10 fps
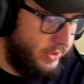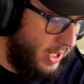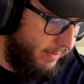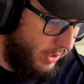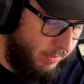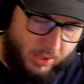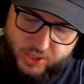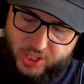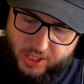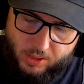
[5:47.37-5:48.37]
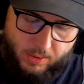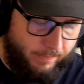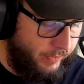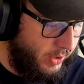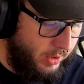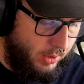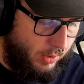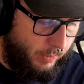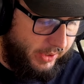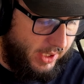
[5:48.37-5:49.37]
not very much here.
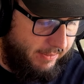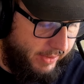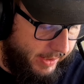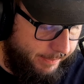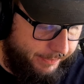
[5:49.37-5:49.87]
We love that.